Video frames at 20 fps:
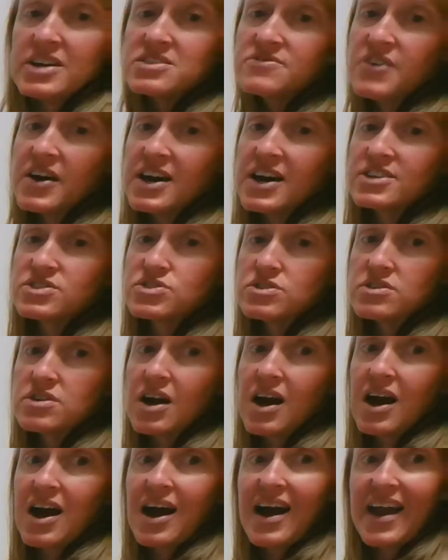divisor.
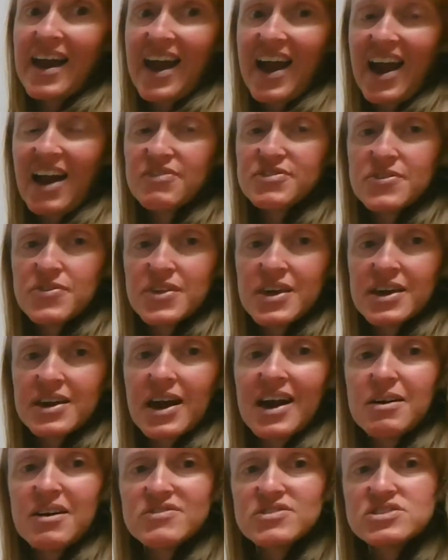I have
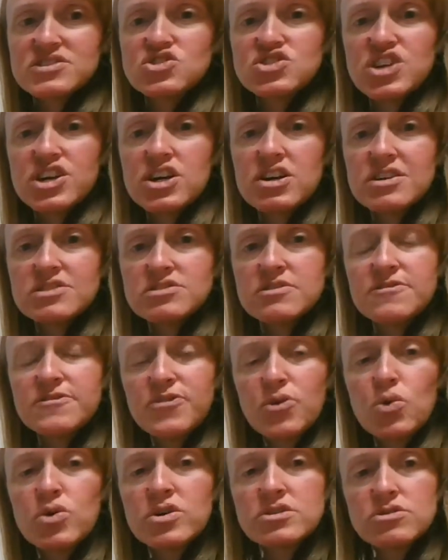to share into
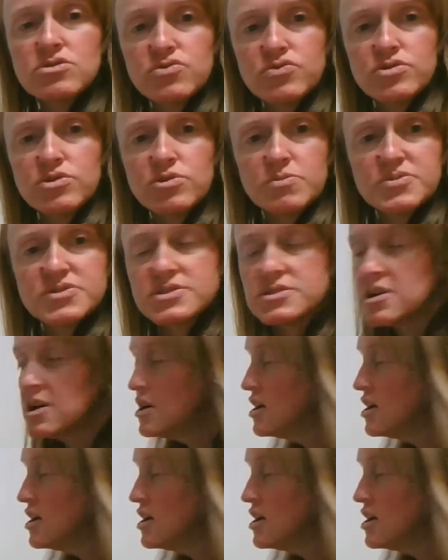4 groups.